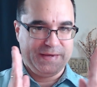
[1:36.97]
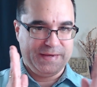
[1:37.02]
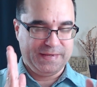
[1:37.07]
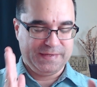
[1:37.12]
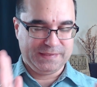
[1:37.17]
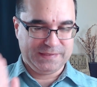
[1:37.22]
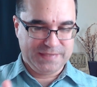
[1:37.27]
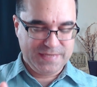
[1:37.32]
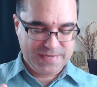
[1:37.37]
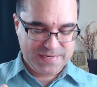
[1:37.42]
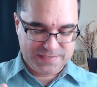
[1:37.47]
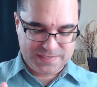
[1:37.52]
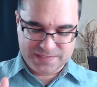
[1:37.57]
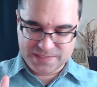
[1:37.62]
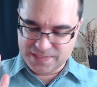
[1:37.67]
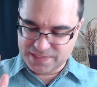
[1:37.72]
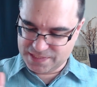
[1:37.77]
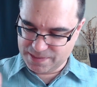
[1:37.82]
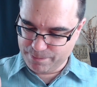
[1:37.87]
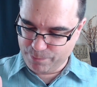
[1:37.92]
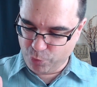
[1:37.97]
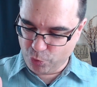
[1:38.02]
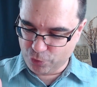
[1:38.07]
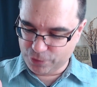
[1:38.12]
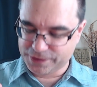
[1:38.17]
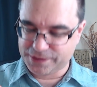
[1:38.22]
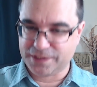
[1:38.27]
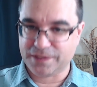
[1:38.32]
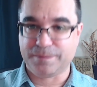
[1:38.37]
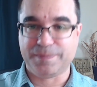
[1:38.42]
This is
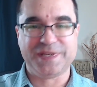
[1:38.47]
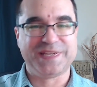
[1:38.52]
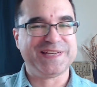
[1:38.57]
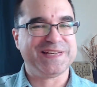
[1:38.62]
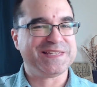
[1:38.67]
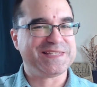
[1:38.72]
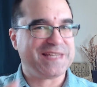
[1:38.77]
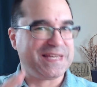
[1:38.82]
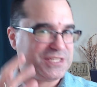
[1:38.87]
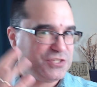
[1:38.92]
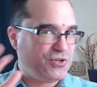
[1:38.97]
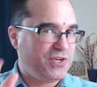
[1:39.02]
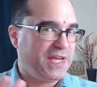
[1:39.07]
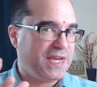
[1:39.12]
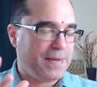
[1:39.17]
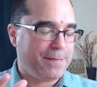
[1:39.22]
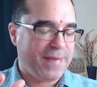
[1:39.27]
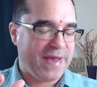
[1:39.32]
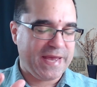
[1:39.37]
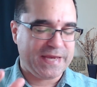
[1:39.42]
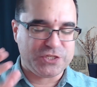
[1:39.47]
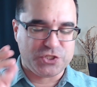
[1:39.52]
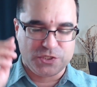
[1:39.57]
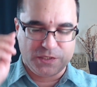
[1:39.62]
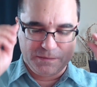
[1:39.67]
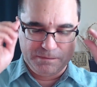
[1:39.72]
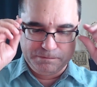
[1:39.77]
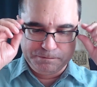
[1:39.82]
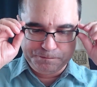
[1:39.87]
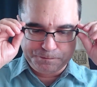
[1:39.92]
important because, as you can
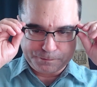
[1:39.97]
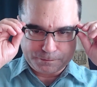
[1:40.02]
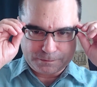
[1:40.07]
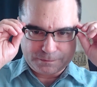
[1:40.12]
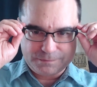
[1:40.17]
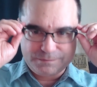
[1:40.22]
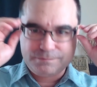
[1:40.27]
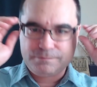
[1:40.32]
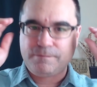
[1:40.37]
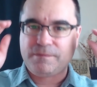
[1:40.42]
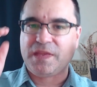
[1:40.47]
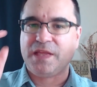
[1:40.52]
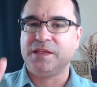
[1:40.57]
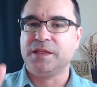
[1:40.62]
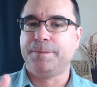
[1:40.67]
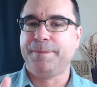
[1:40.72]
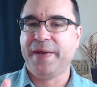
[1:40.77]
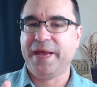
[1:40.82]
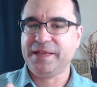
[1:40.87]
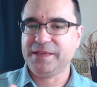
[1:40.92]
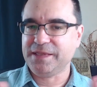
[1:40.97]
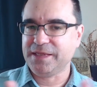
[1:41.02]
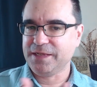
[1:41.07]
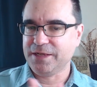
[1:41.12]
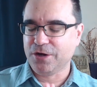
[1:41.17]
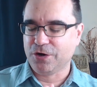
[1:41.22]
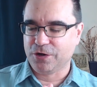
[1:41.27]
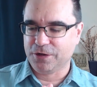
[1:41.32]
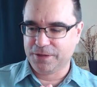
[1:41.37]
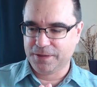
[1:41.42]
imagine, depending
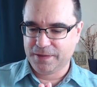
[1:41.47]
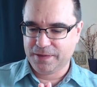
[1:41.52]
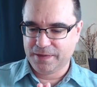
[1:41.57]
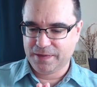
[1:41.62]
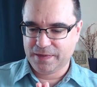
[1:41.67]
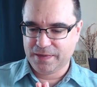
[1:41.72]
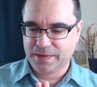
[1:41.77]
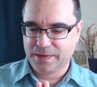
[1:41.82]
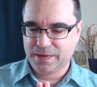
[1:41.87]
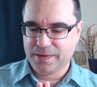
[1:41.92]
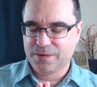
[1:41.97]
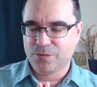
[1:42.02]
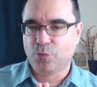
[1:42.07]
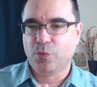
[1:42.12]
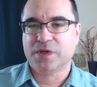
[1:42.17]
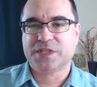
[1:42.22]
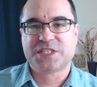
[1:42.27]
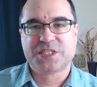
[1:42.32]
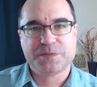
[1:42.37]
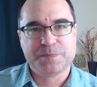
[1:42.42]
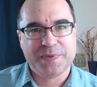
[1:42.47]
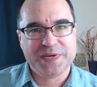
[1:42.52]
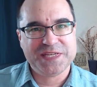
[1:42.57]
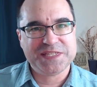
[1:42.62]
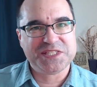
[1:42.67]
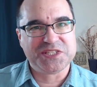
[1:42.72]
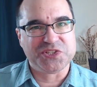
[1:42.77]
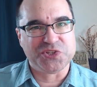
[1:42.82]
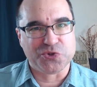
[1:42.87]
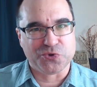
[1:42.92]
on what
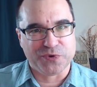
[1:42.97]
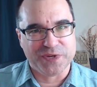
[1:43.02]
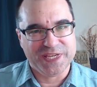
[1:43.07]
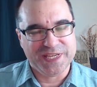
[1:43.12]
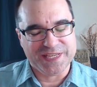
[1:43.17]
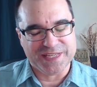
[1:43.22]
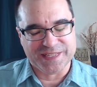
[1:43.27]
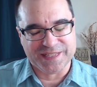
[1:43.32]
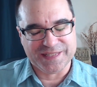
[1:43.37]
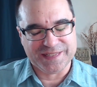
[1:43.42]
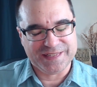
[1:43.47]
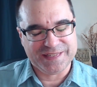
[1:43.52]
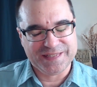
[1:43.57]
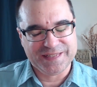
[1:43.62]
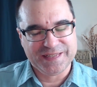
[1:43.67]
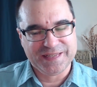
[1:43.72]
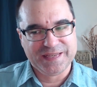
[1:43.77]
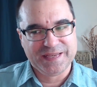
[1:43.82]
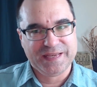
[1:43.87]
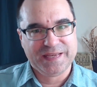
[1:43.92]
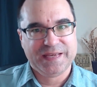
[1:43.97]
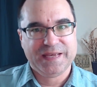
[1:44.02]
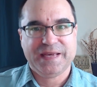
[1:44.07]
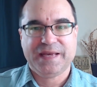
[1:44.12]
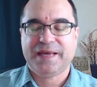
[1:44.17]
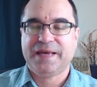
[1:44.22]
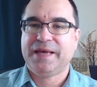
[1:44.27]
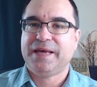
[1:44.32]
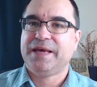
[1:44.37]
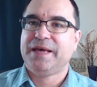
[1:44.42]
space you're in,
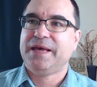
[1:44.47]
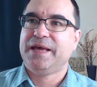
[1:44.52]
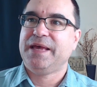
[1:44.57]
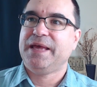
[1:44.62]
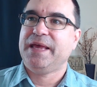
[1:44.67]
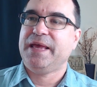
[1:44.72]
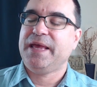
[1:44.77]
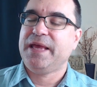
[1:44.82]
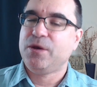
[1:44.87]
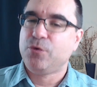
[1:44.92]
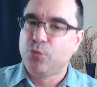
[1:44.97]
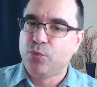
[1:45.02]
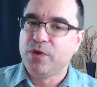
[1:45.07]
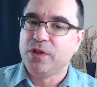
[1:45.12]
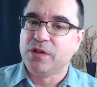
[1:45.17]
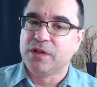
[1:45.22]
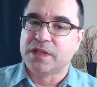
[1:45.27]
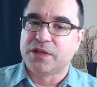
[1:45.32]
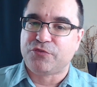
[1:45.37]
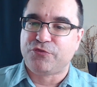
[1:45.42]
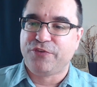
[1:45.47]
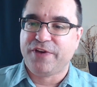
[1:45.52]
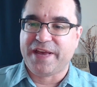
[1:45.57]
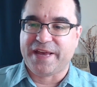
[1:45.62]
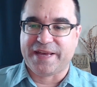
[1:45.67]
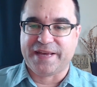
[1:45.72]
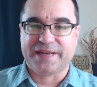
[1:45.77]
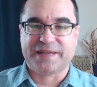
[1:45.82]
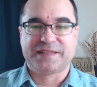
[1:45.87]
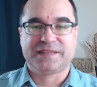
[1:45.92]
it will
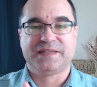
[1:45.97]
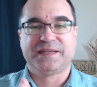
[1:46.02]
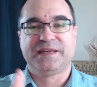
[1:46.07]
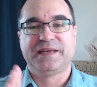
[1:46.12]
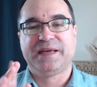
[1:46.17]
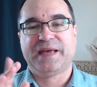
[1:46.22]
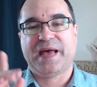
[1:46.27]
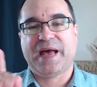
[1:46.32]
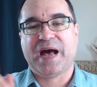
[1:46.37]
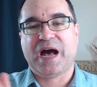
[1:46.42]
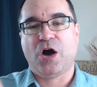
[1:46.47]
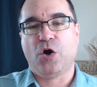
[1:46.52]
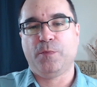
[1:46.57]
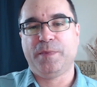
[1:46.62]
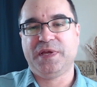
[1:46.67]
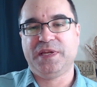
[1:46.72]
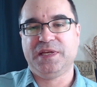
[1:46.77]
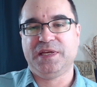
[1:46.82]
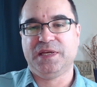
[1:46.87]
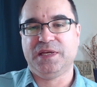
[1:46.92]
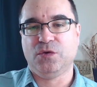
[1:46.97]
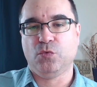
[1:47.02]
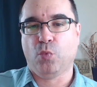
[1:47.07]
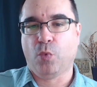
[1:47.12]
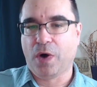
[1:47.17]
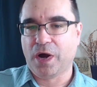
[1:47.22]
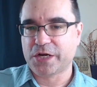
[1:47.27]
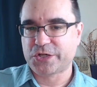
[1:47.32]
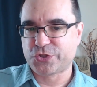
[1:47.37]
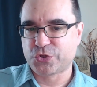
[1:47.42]
affect how many
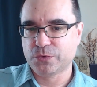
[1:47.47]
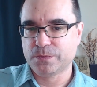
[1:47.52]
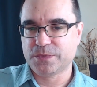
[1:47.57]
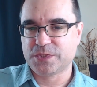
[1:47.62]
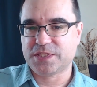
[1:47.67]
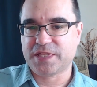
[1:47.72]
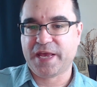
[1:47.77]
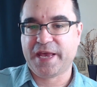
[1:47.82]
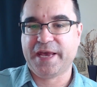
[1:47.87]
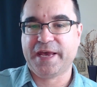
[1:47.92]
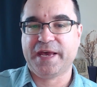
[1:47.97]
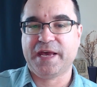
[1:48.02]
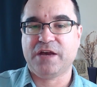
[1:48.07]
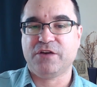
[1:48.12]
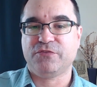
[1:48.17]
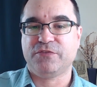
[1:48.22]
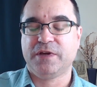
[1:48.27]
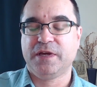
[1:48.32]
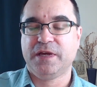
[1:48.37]
washrooms to have,